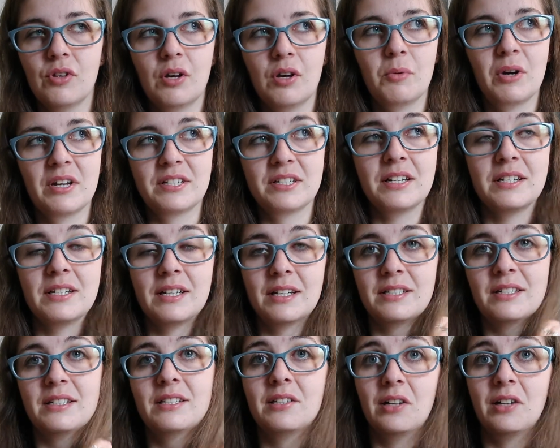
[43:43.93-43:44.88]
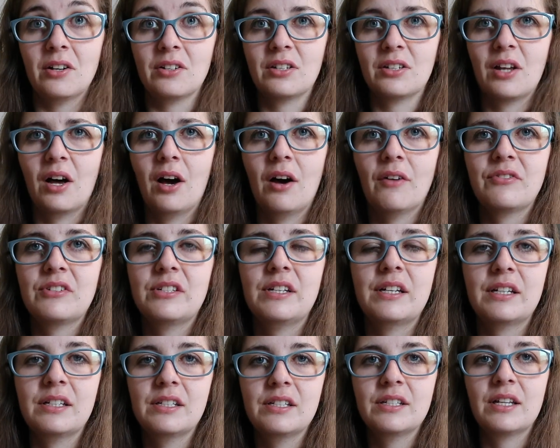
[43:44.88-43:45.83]
West End does starts at half
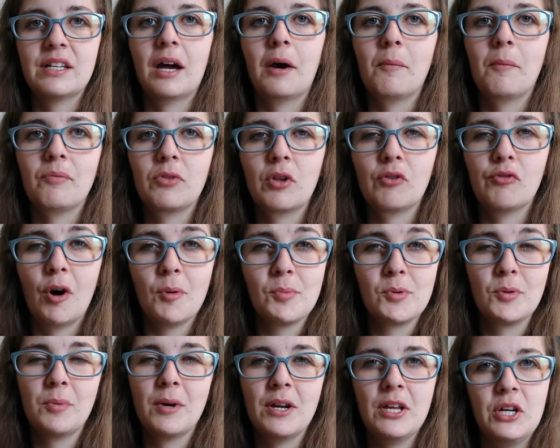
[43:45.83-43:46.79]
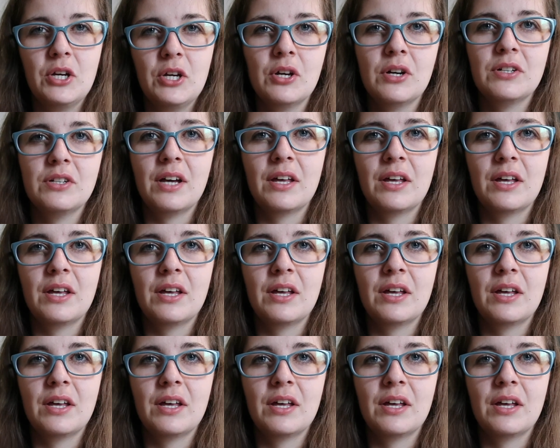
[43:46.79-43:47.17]
six. Now, Rob's pretty good.